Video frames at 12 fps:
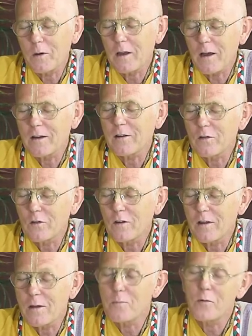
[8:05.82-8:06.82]
can't
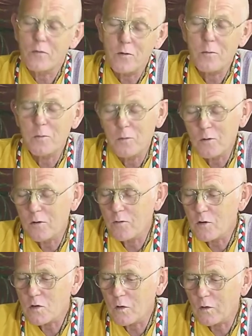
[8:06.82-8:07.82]
consider them performing pure
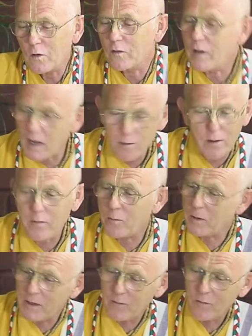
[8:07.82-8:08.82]
devotional service. However,
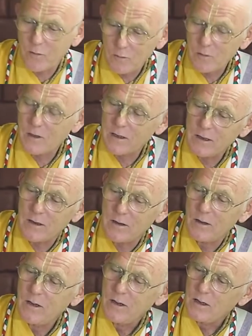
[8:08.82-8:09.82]
we never really can
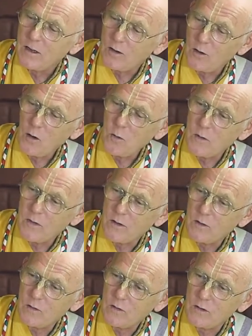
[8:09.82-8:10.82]
know with
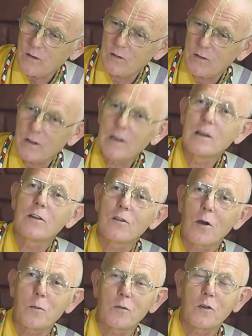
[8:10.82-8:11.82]
these Leela
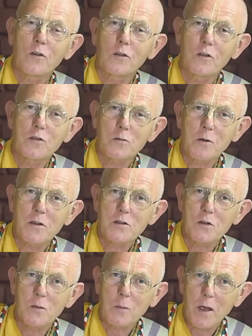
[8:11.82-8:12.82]
type
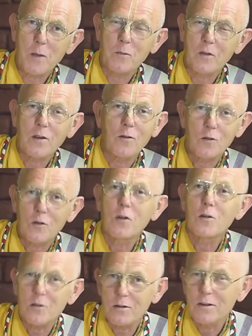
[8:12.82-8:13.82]
situations. Perhaps they're
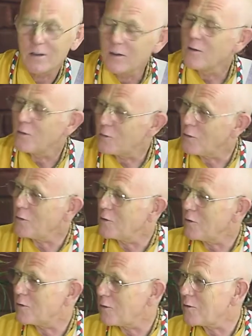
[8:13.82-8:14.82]
eternal
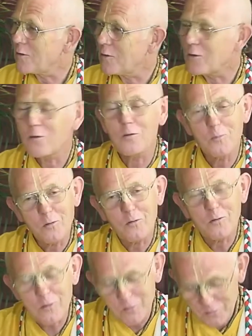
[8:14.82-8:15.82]
associates of the Lord who
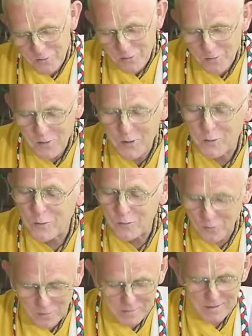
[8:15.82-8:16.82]
always
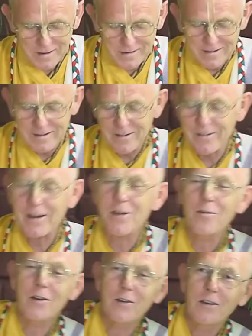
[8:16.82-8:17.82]
performing that Leela in that
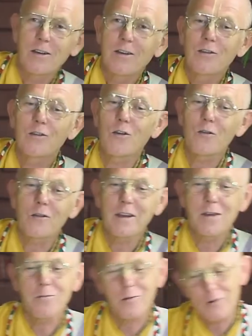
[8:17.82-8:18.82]
way, serving
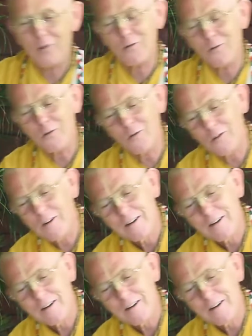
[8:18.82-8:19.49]
Him, because it was